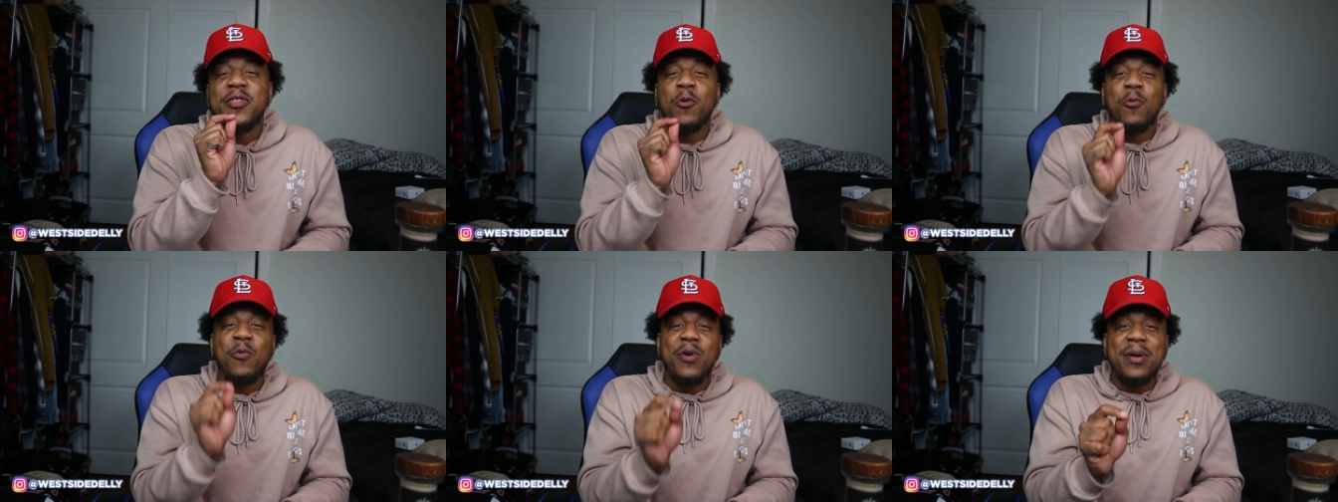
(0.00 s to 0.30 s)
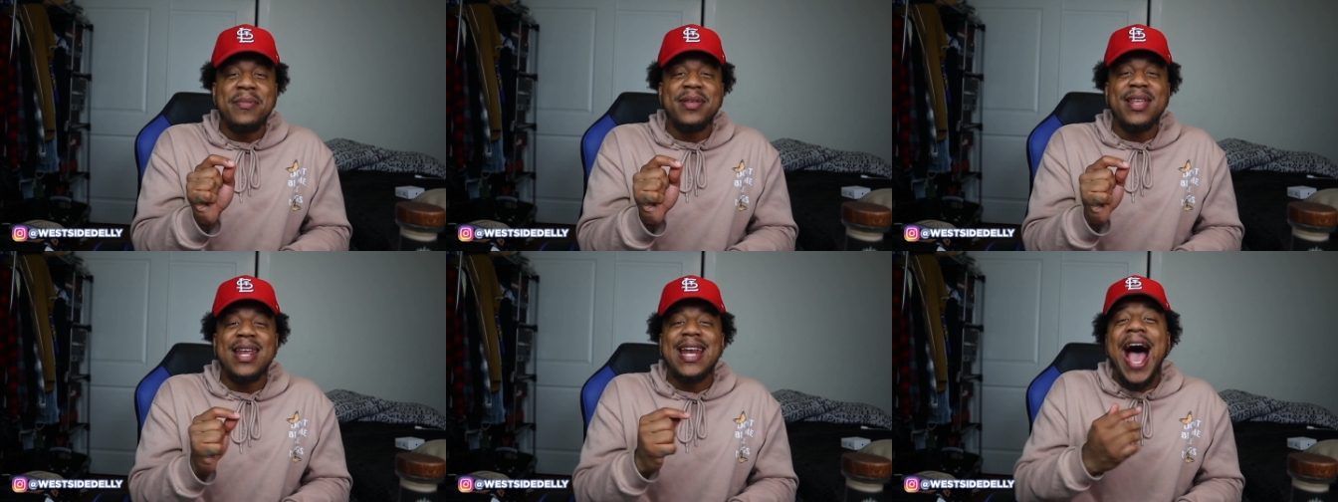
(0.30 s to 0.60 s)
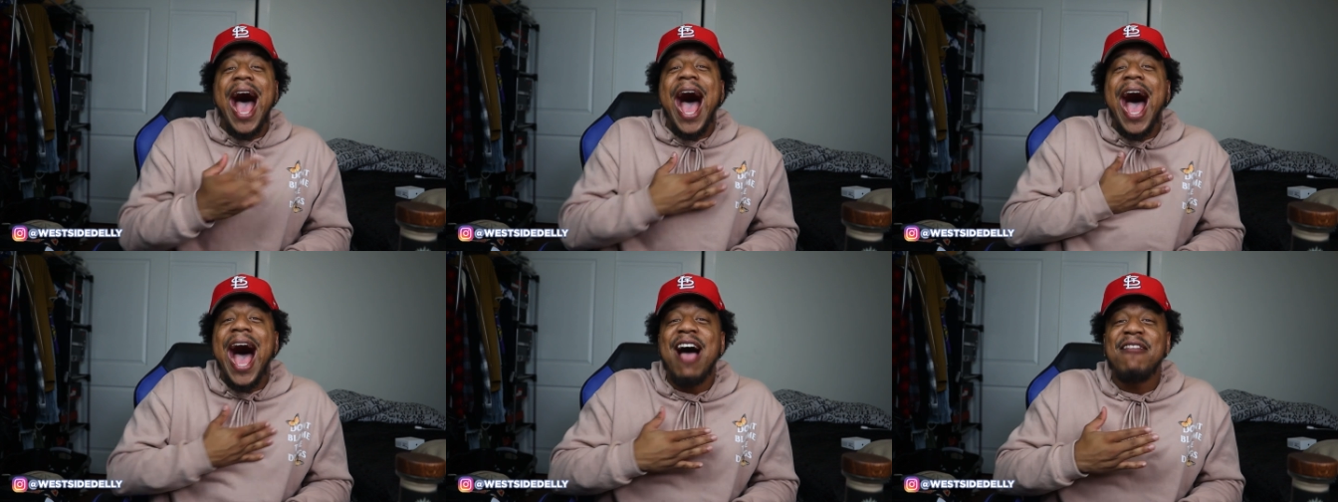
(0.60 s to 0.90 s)
the women
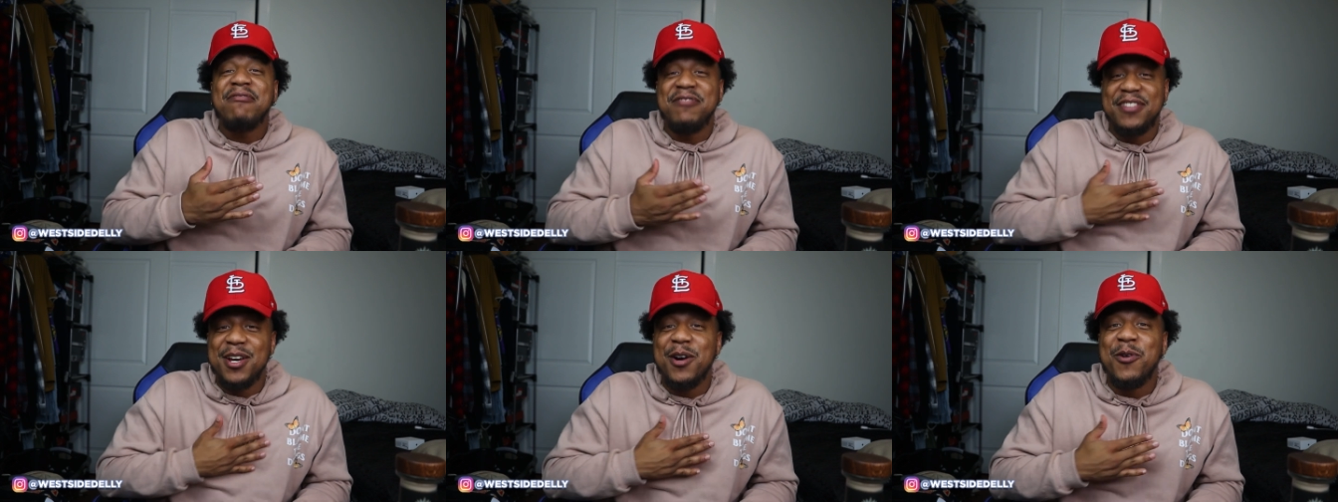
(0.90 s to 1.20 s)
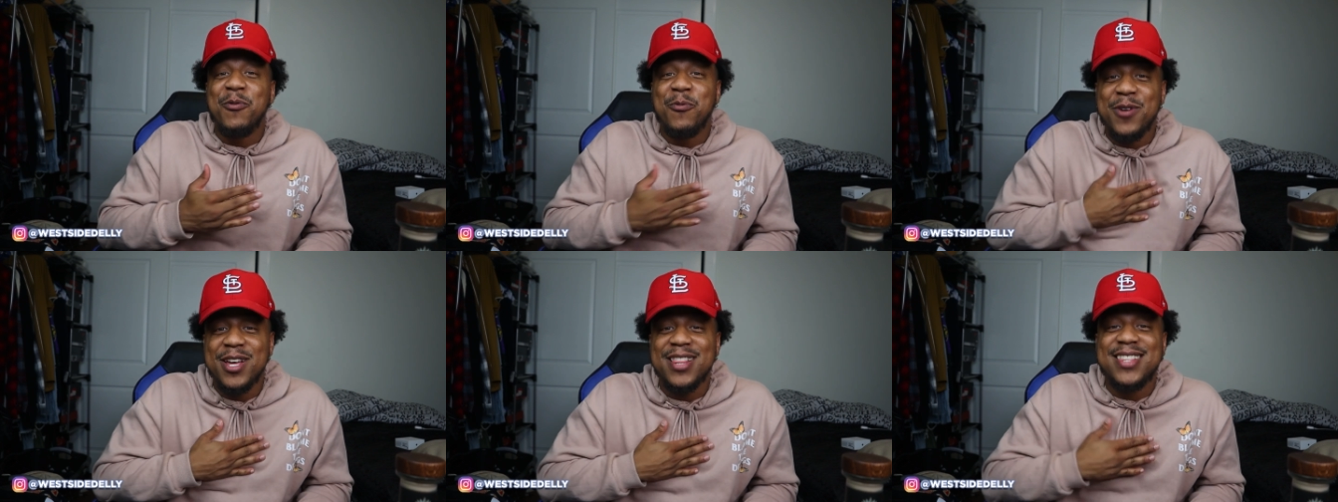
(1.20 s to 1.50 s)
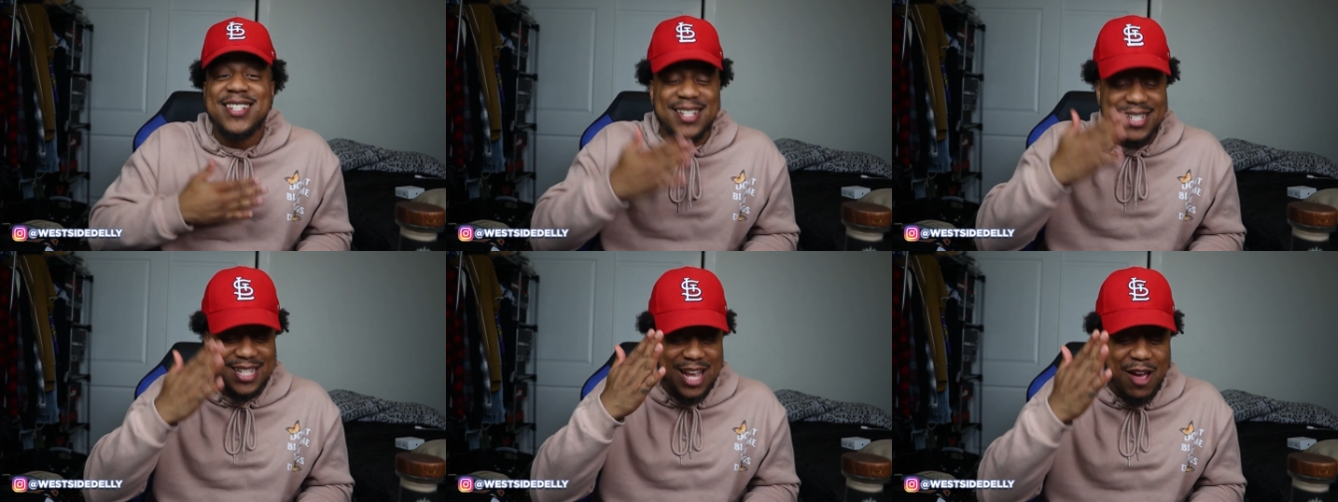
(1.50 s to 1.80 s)
that I've dealt with
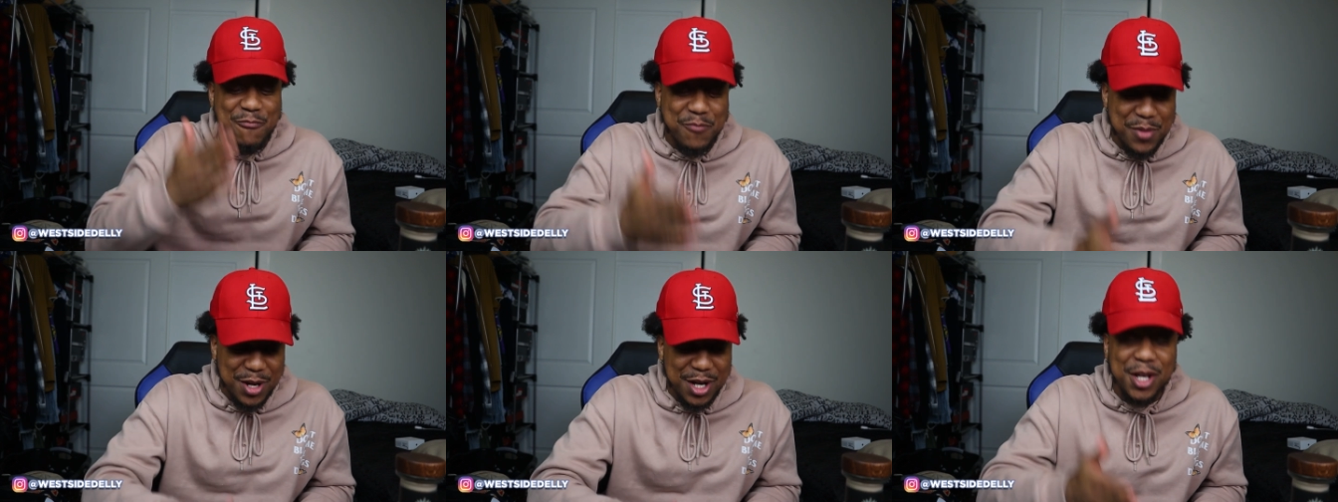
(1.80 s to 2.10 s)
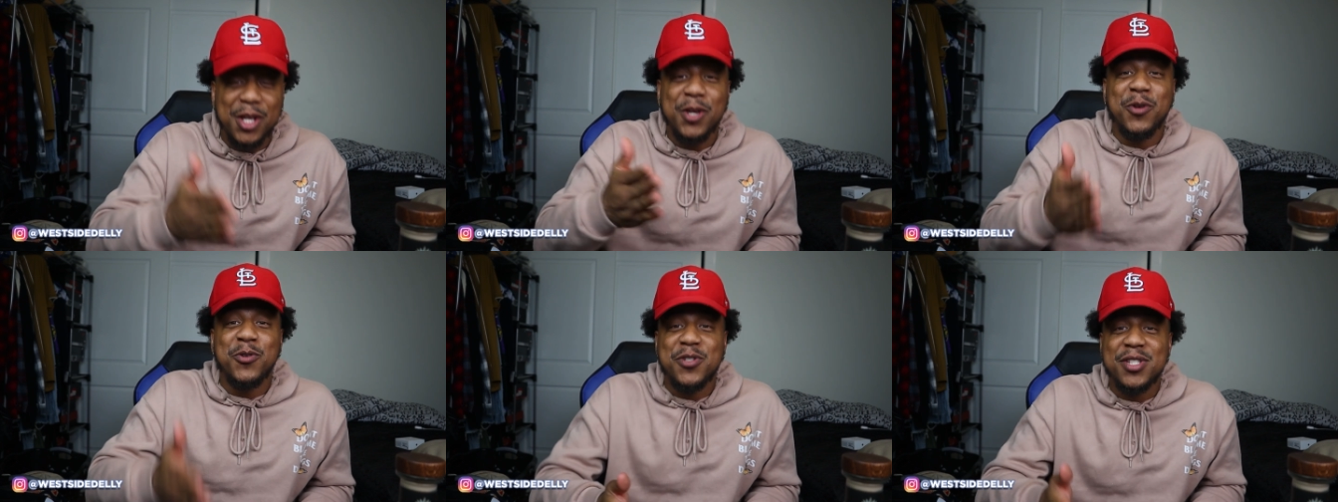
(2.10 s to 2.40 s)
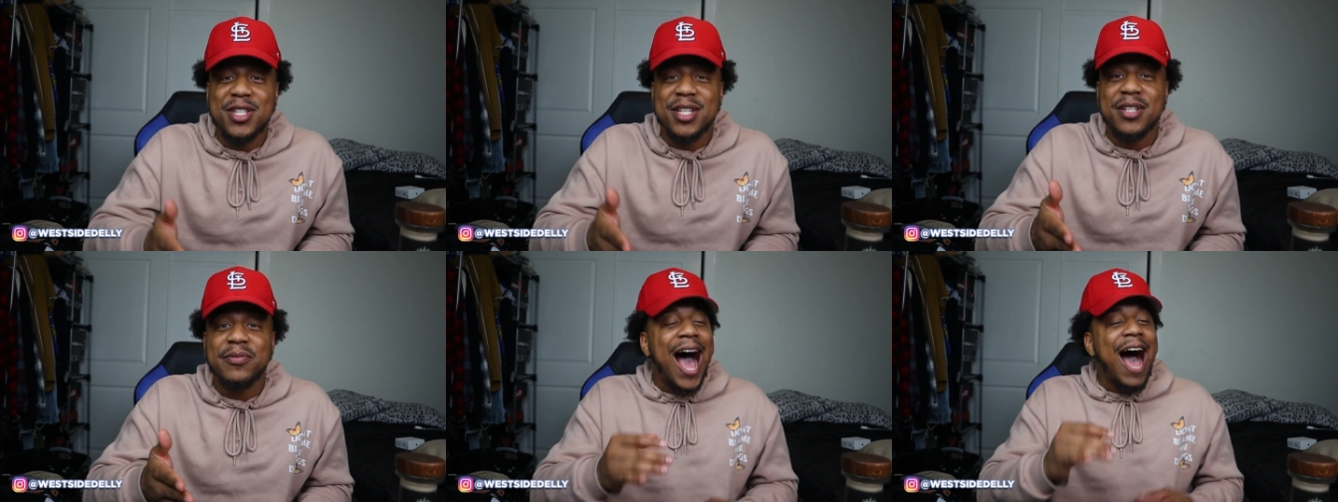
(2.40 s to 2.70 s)
since I've been in Houston.